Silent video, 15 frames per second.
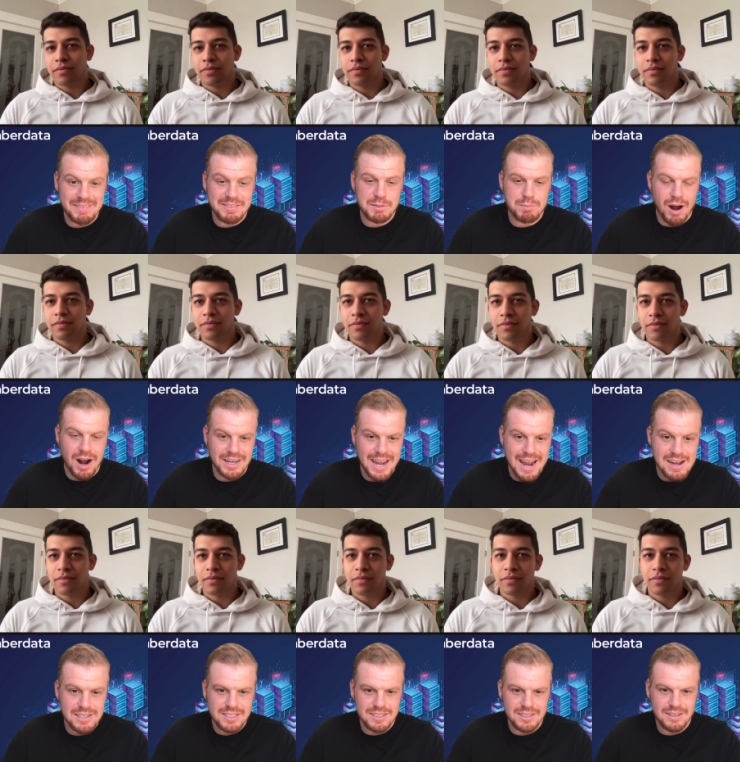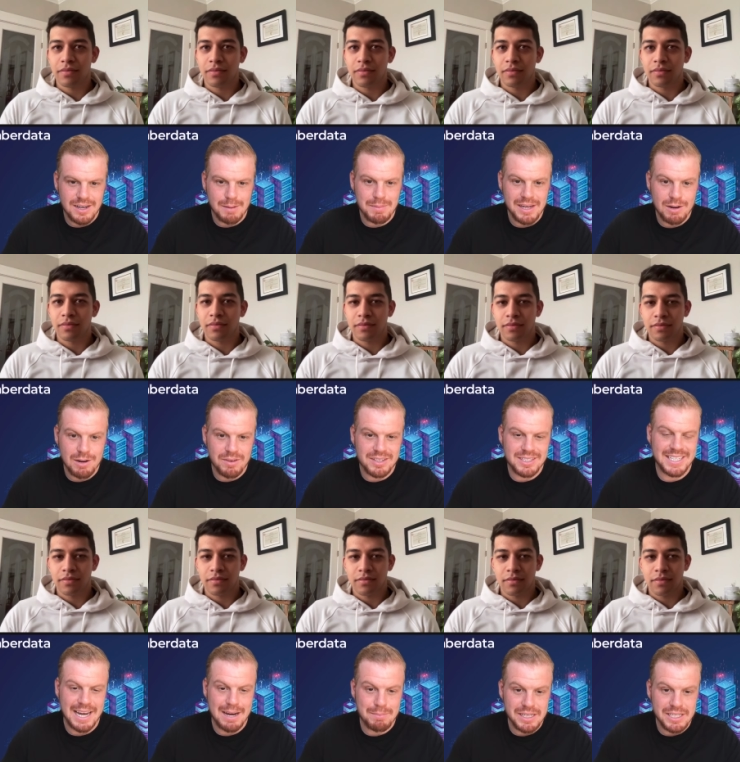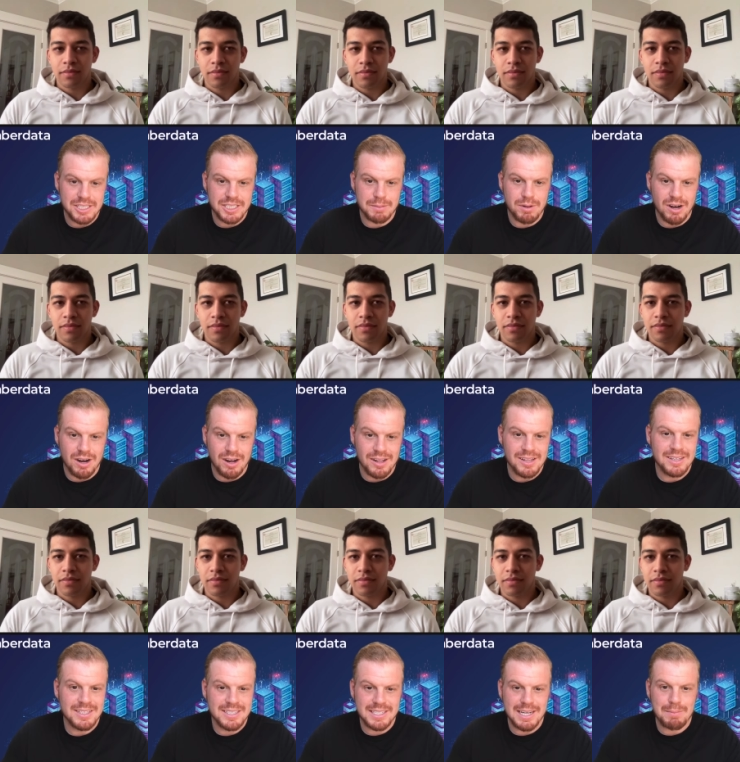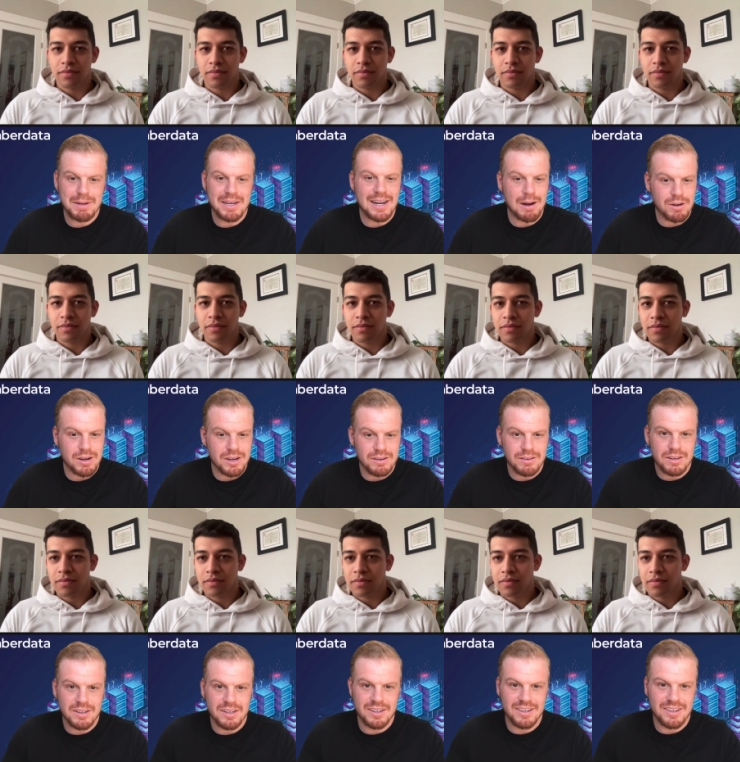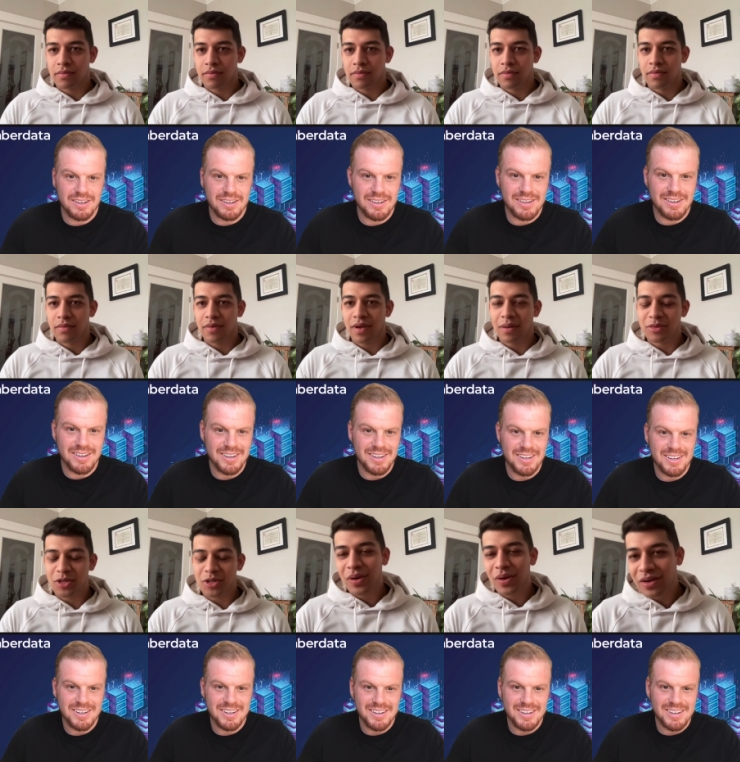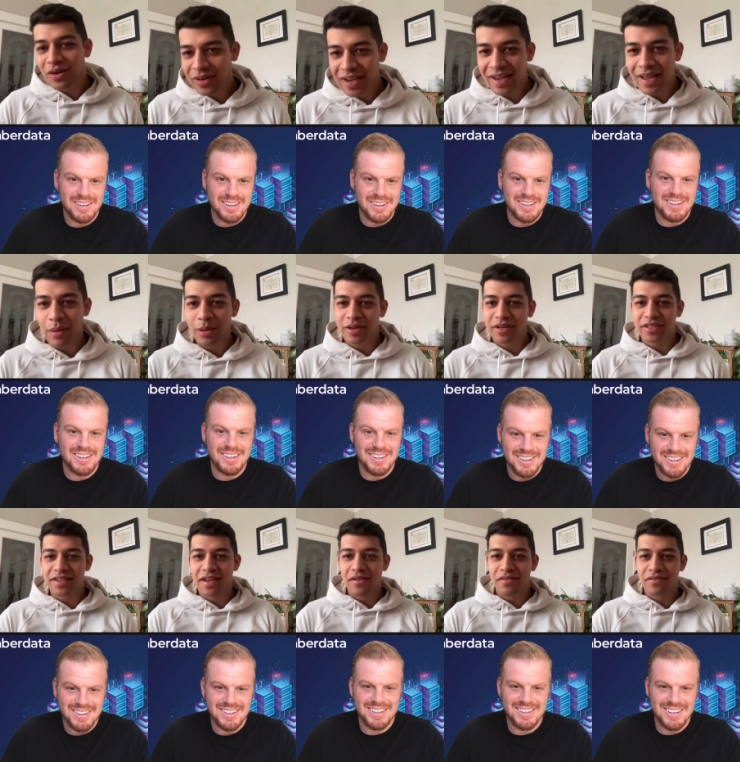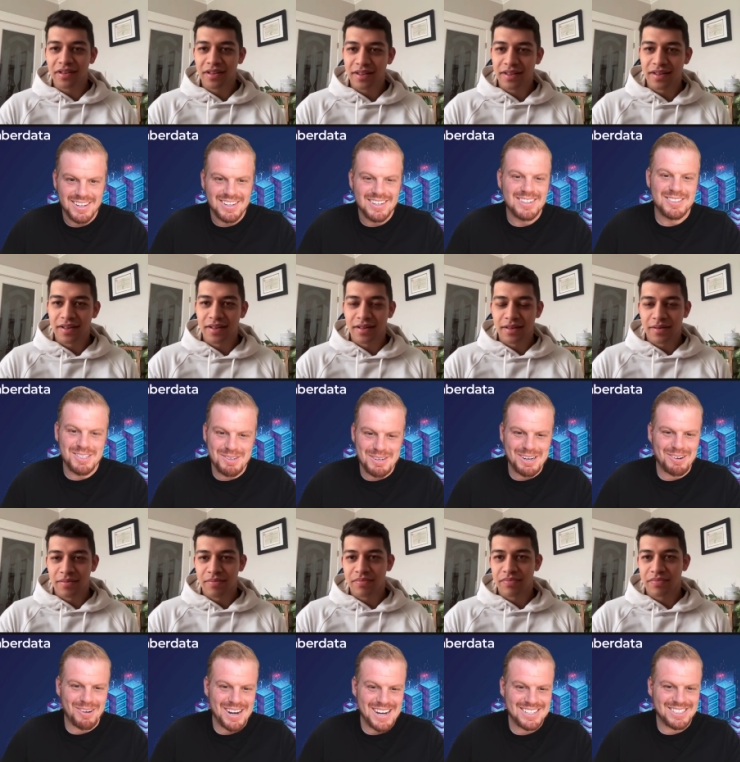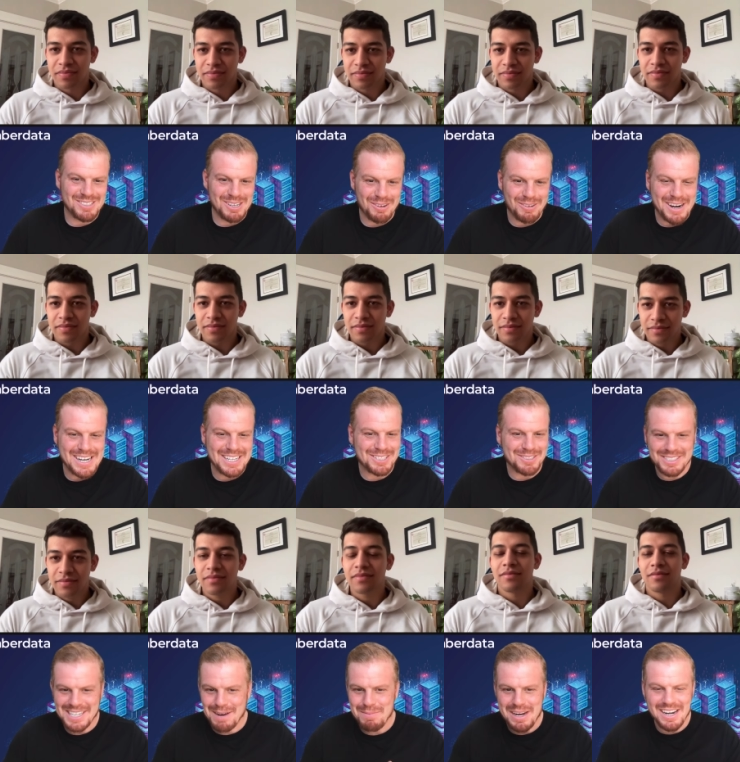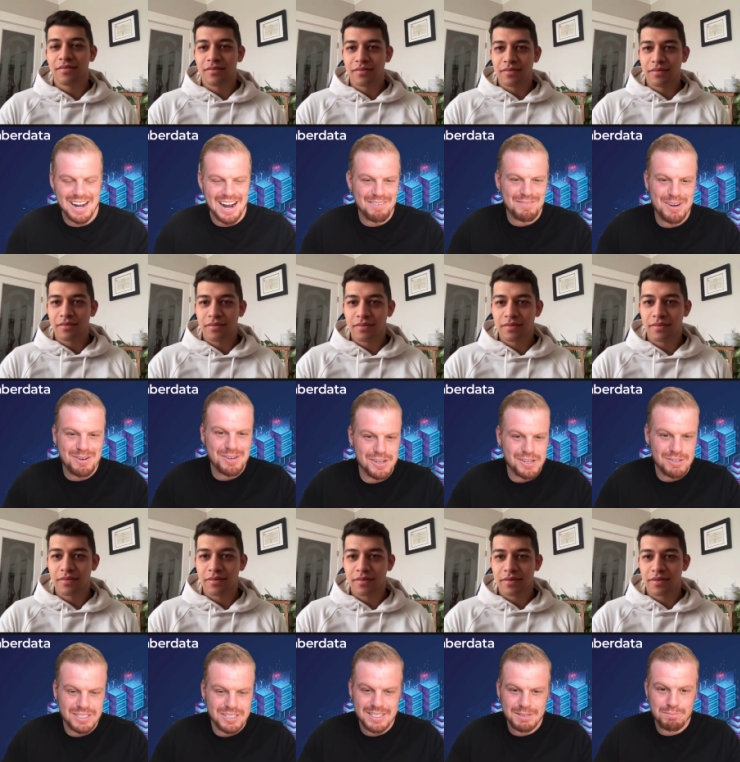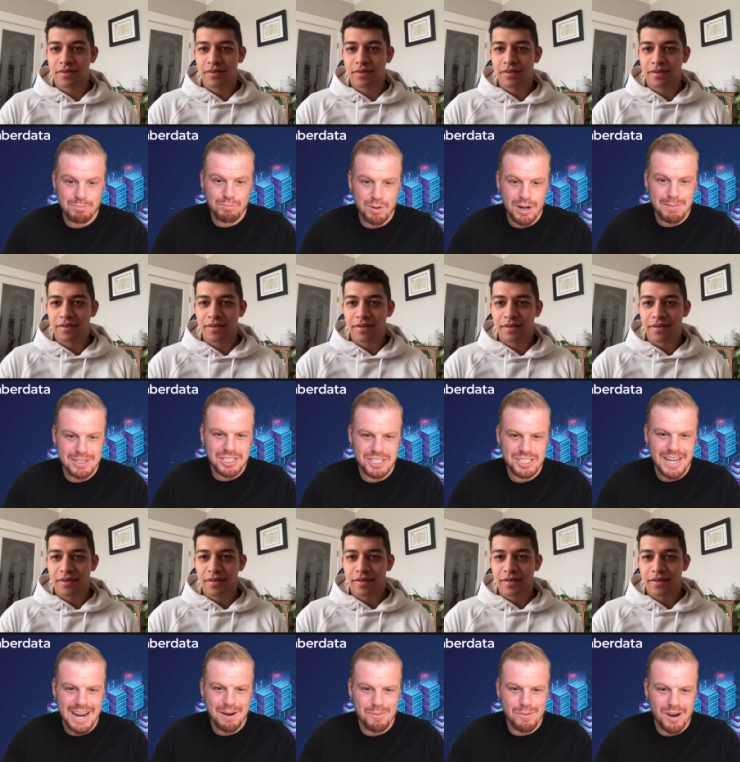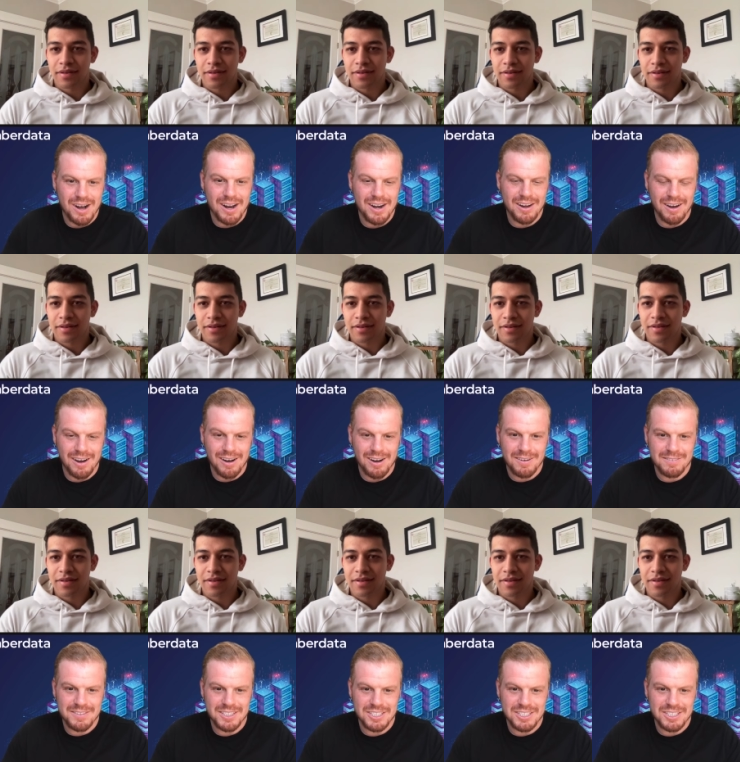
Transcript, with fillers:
Speaker 1: podcast. I'm here with Samneet Chepal. Samneet, how are you? I'm doing
Speaker 2: well, Greg. How about yourself?
Speaker 1: Doing great, doing great. So Samneet, I've known you since pretty much day one of the